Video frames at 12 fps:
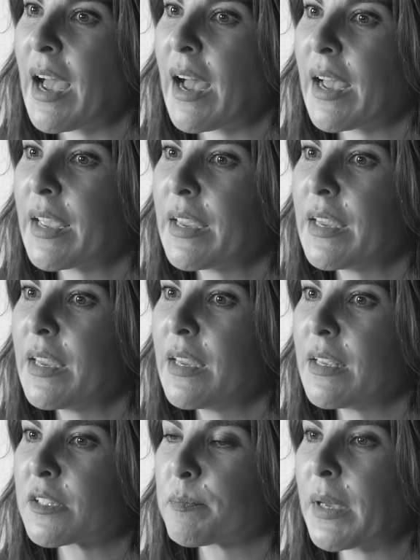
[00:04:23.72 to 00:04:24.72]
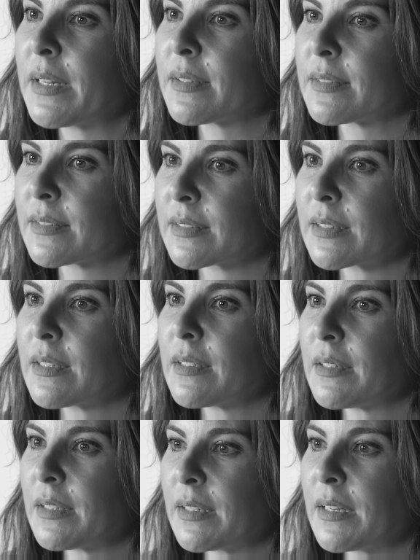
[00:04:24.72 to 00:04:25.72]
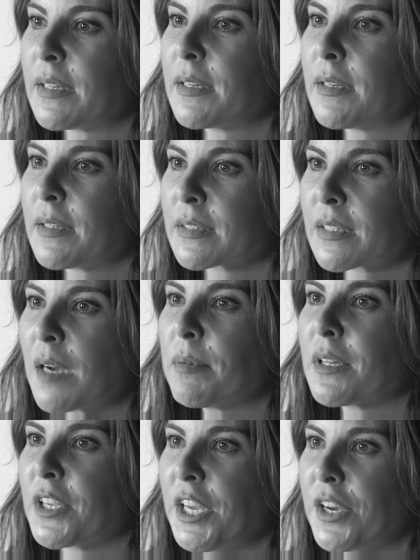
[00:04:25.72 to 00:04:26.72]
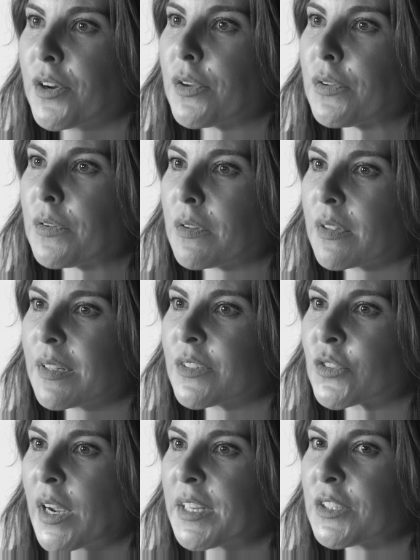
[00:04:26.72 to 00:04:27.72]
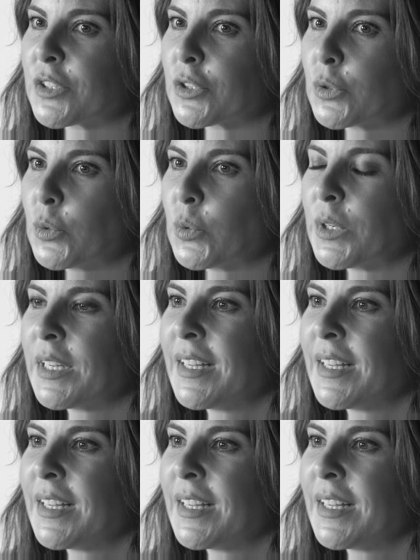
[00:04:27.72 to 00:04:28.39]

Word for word: I spent a couple of years trying to